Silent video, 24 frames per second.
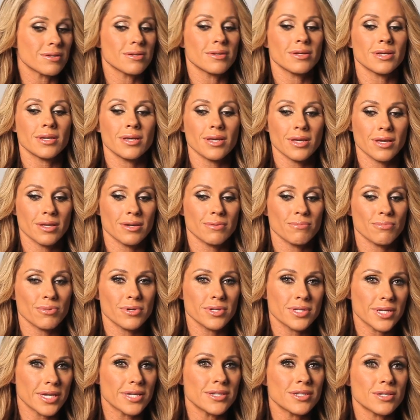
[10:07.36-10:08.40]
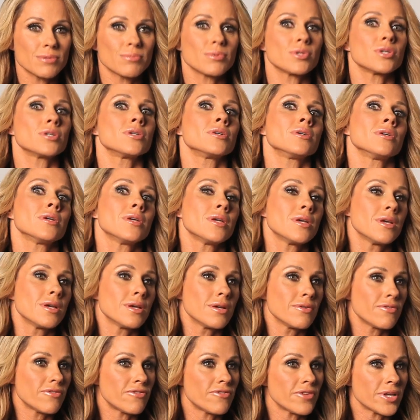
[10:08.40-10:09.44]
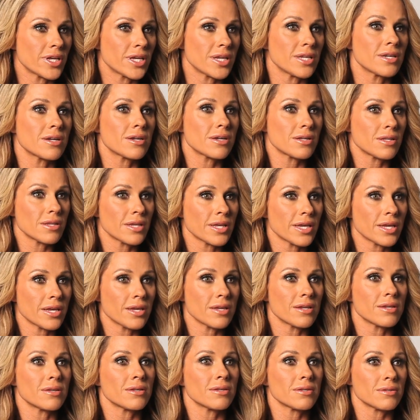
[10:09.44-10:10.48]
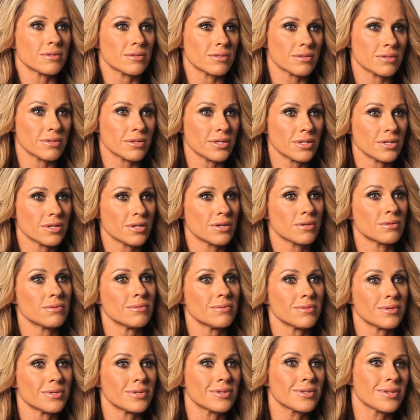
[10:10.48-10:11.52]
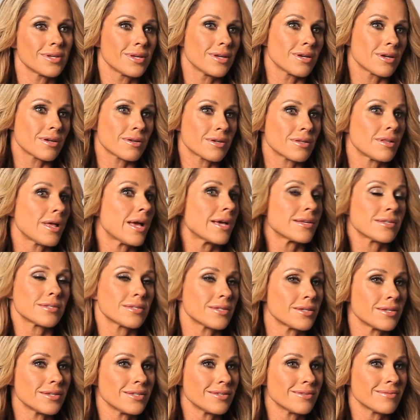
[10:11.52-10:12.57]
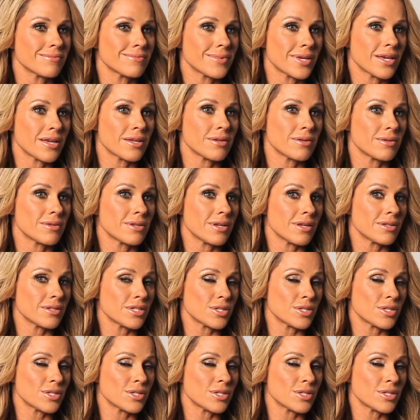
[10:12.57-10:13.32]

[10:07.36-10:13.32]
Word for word: again, presentable, fit, clean, you know, classy, and, and